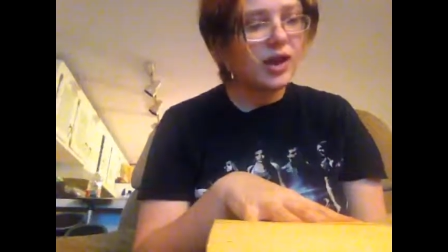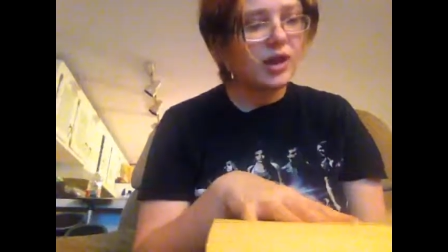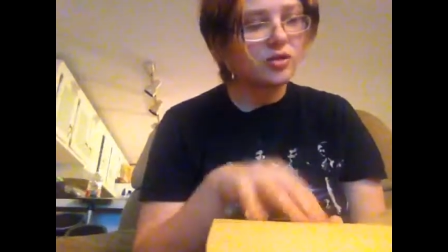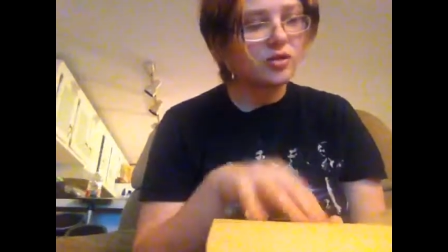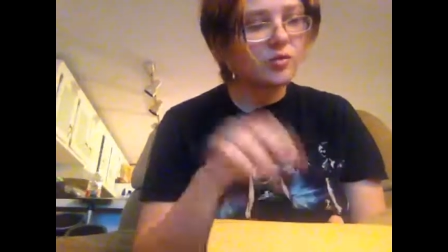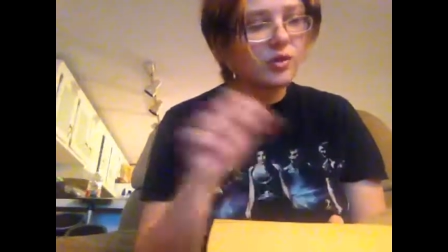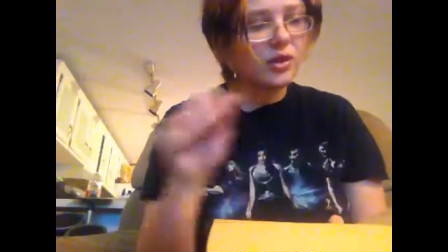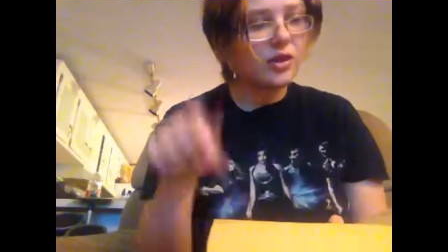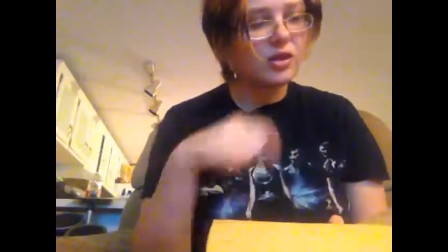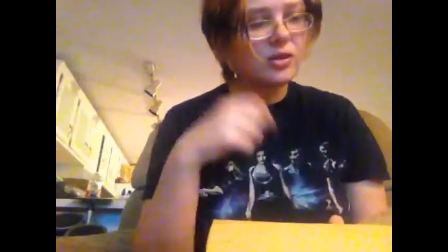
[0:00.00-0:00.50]
I
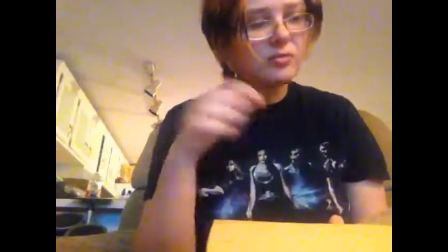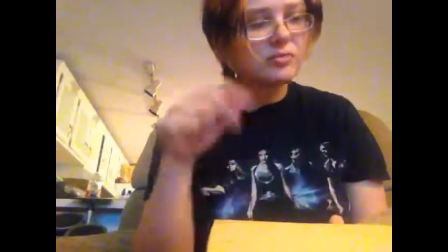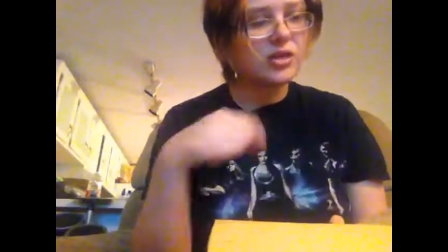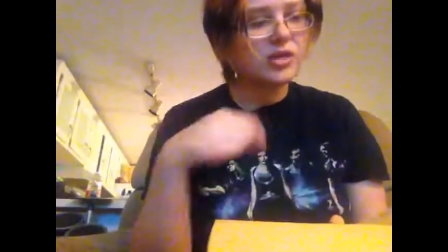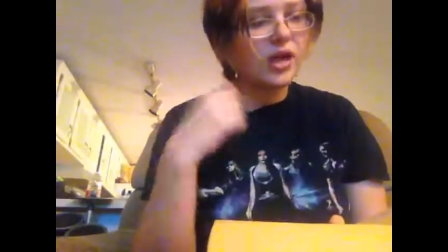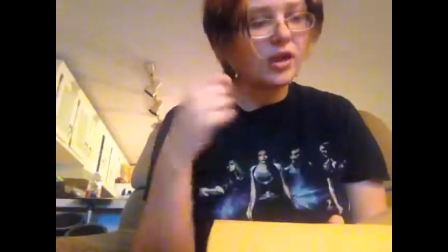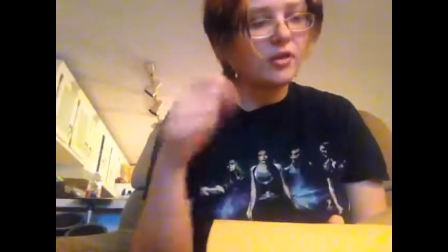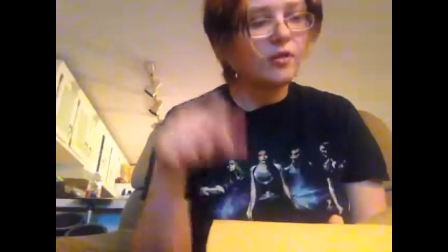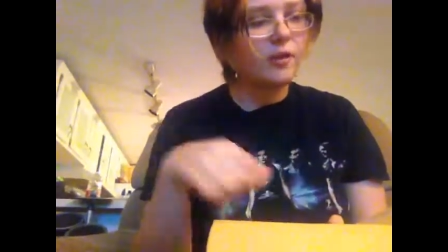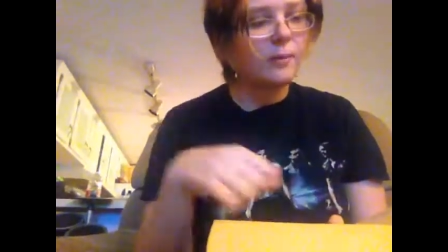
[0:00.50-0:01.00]
threaded them
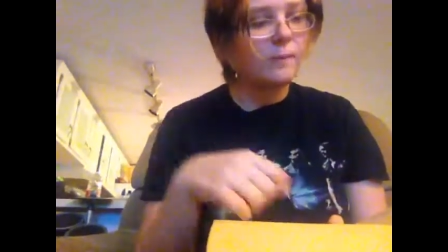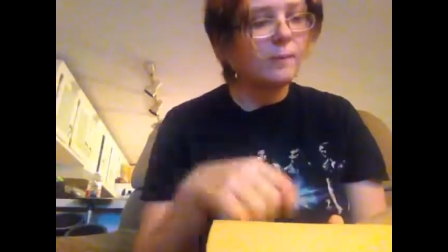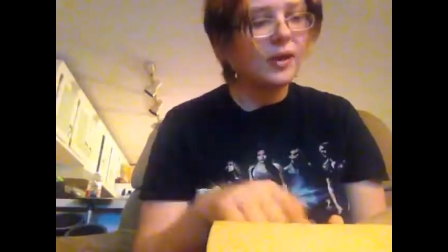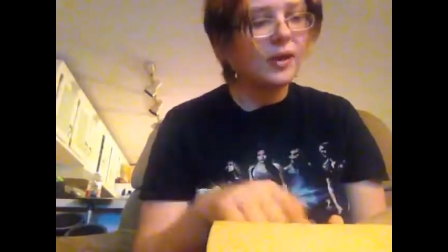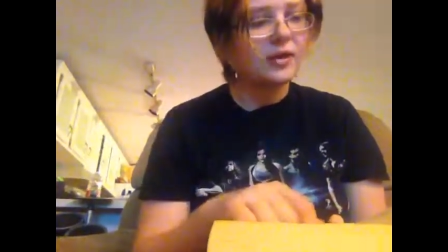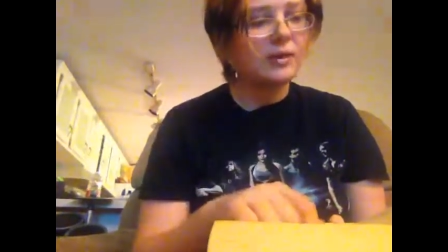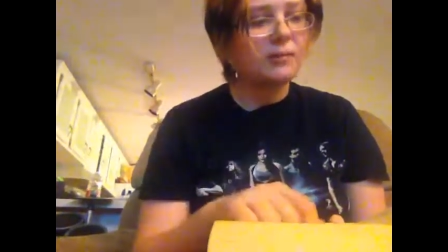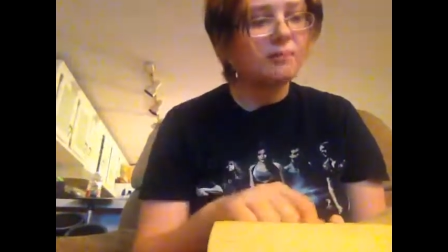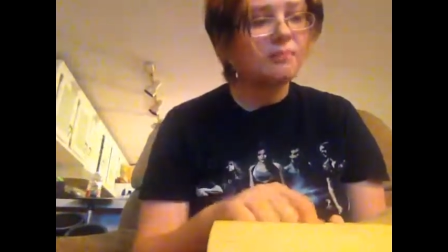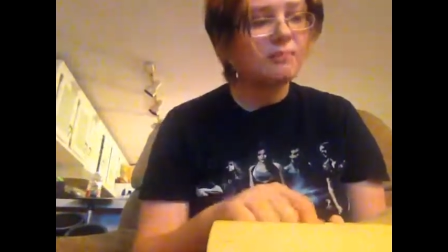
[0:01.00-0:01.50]
together and
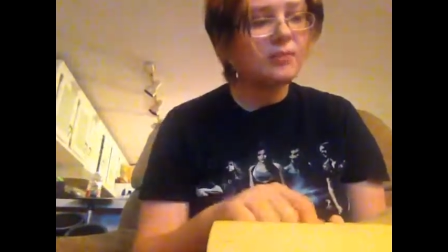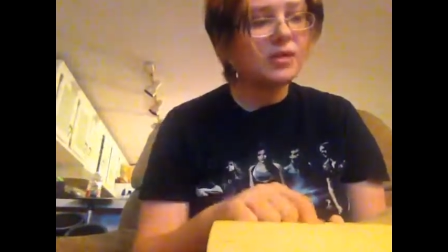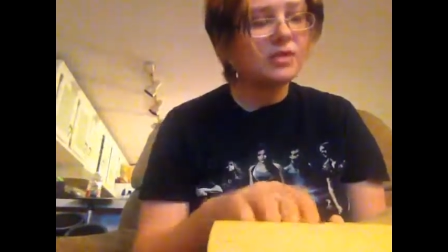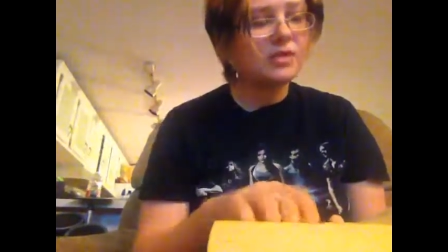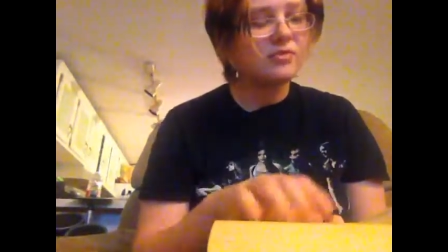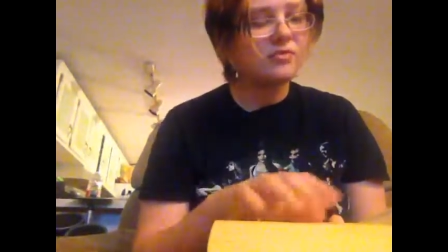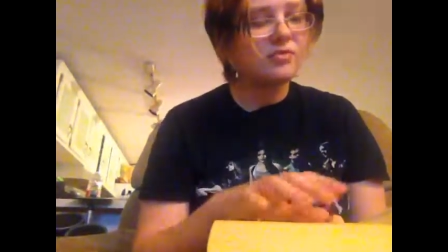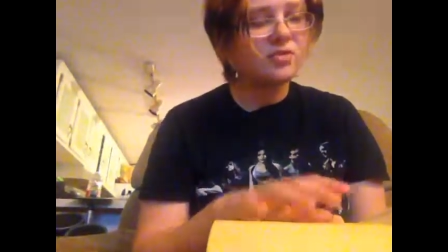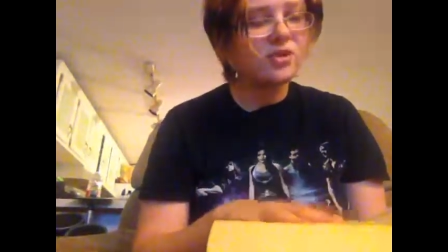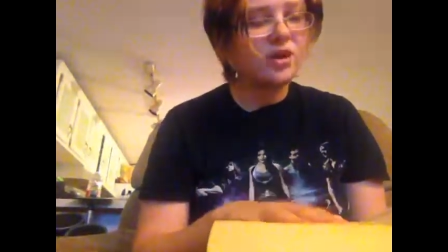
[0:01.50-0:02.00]
begged a
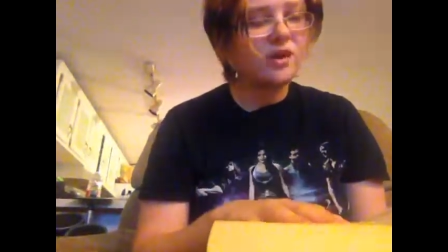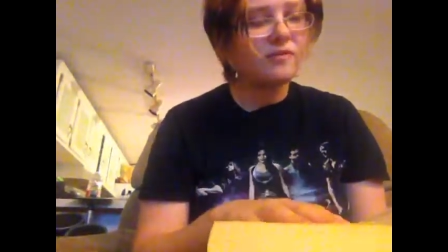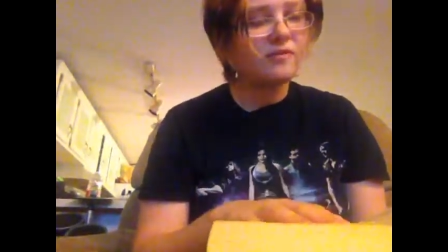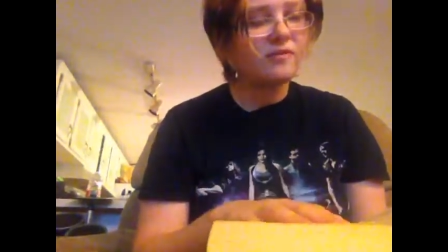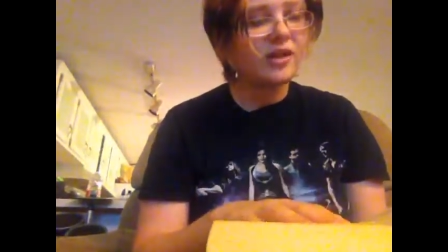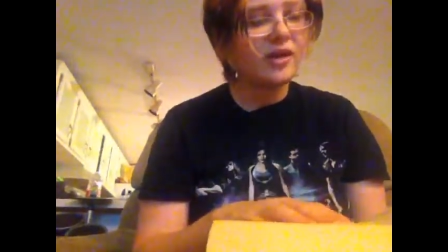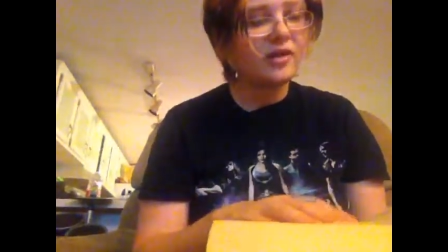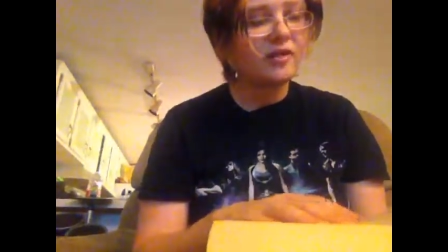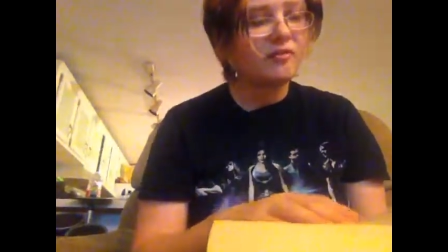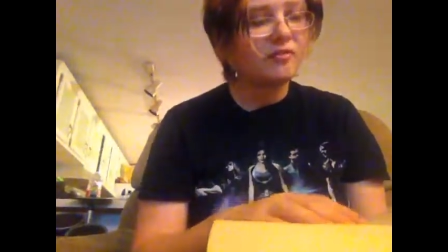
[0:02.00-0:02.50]
piece of soft
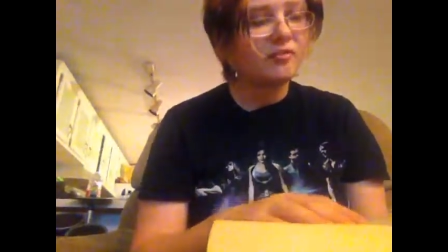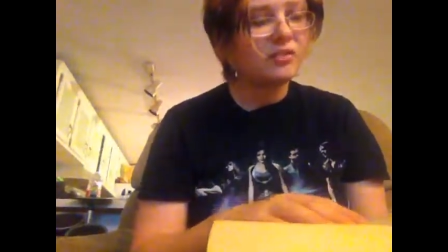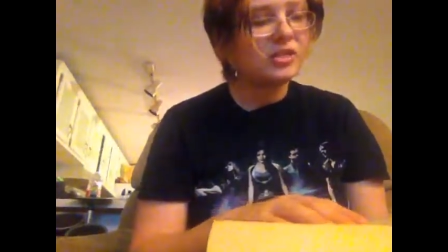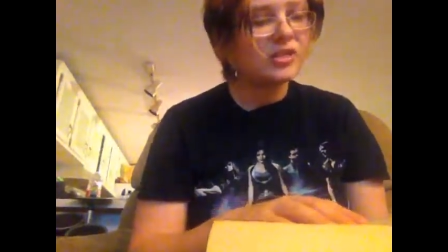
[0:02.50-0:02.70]
leather from the